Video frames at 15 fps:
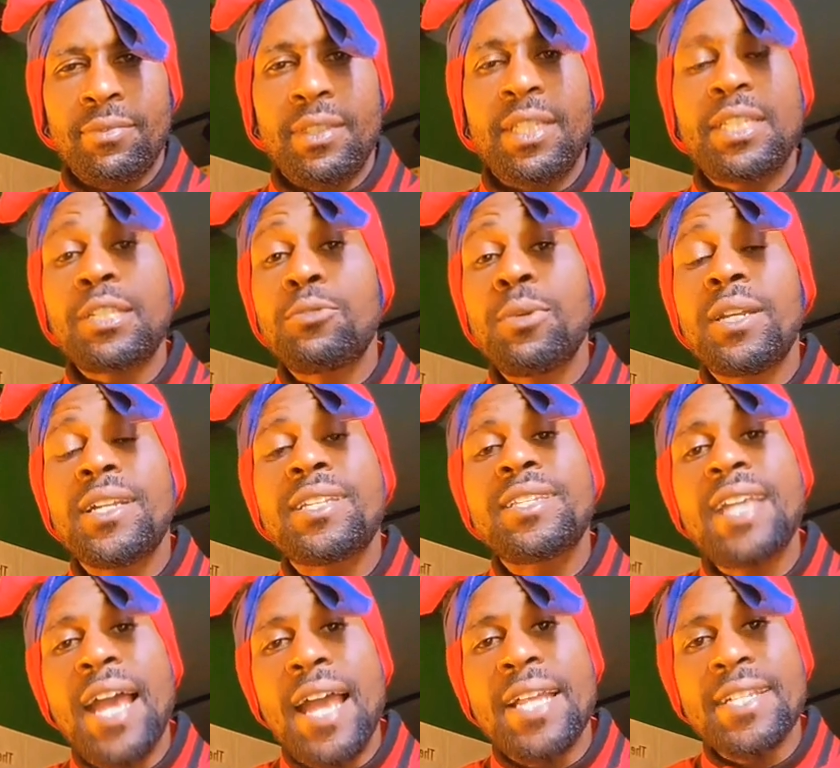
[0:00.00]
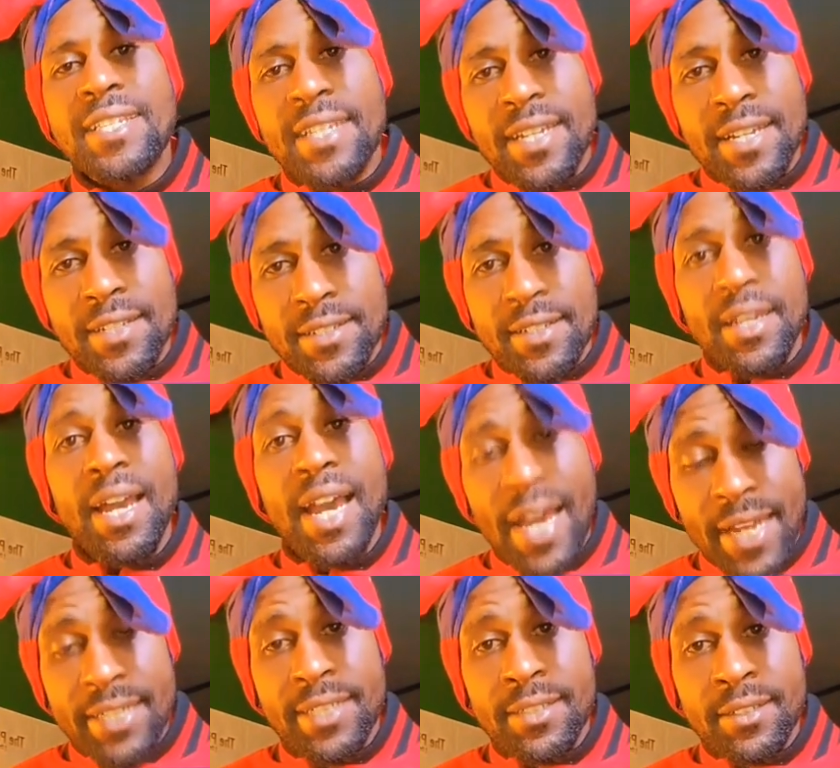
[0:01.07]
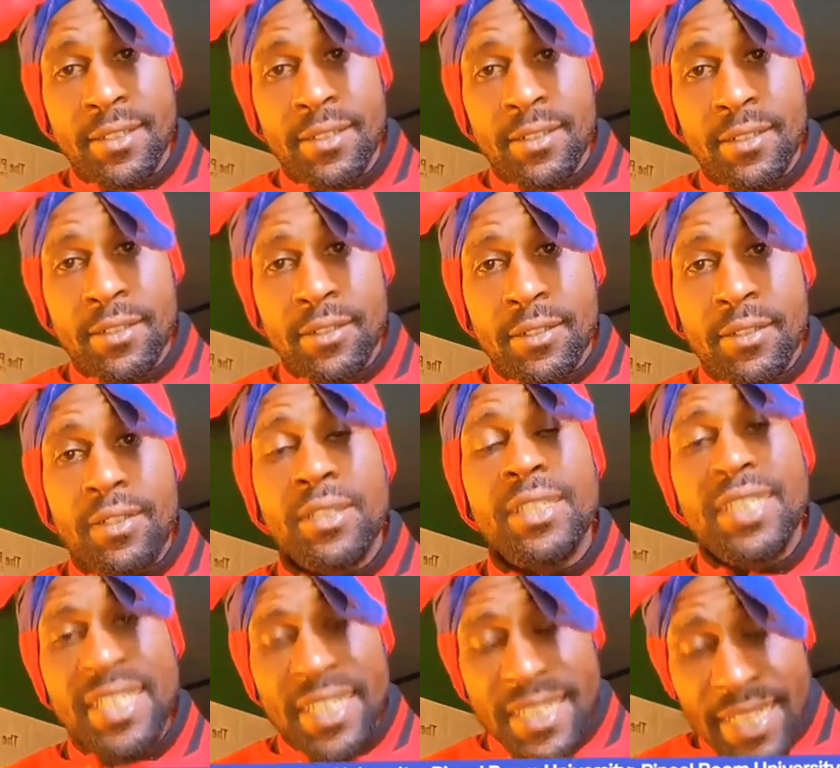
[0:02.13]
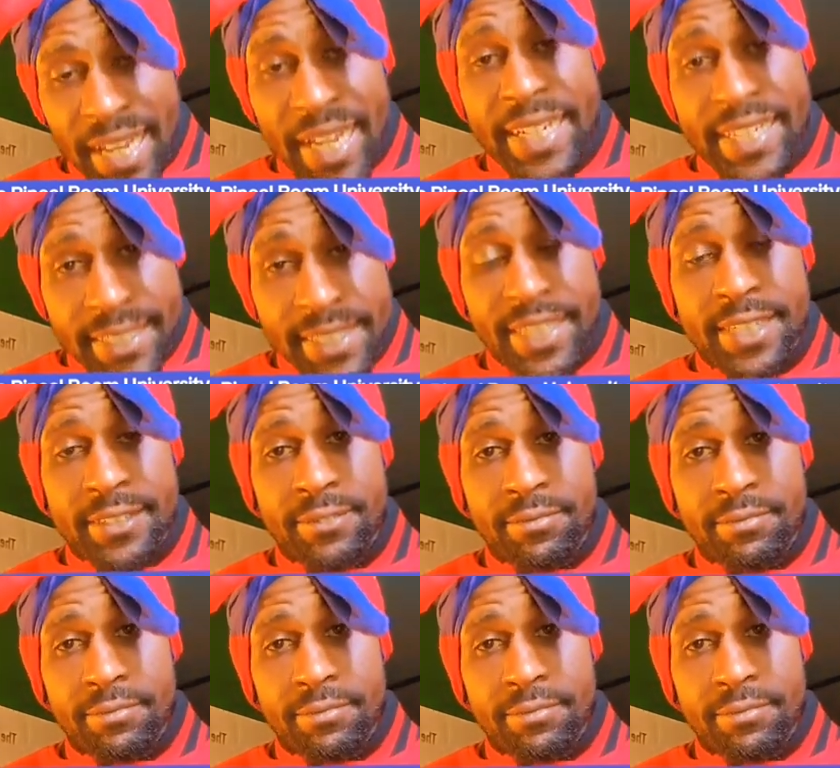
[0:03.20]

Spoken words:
This is where the science is at. Gene editing.